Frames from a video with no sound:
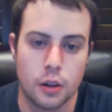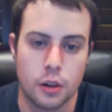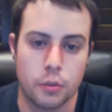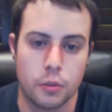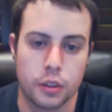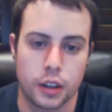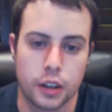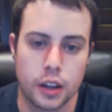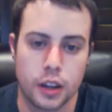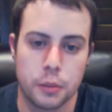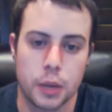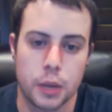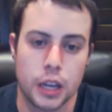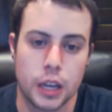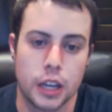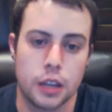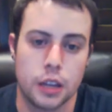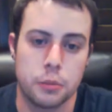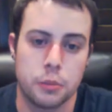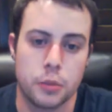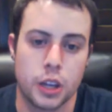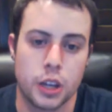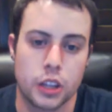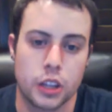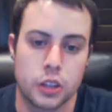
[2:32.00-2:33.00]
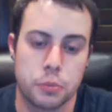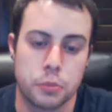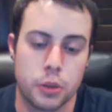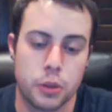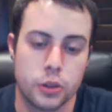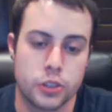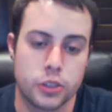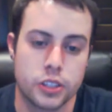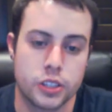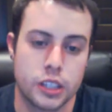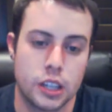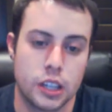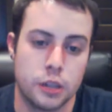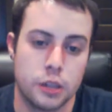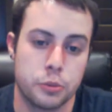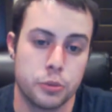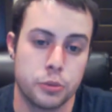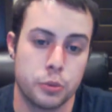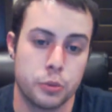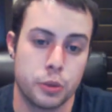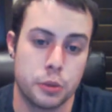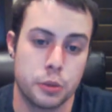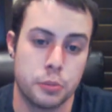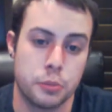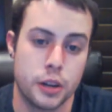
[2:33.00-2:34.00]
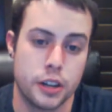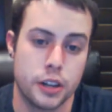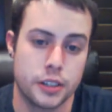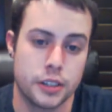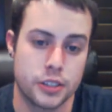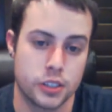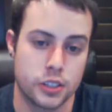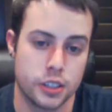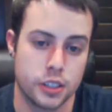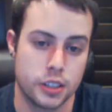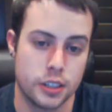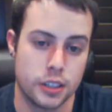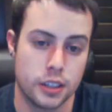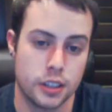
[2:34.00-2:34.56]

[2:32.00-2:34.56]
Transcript: I had my 8 month post-op with Bosley,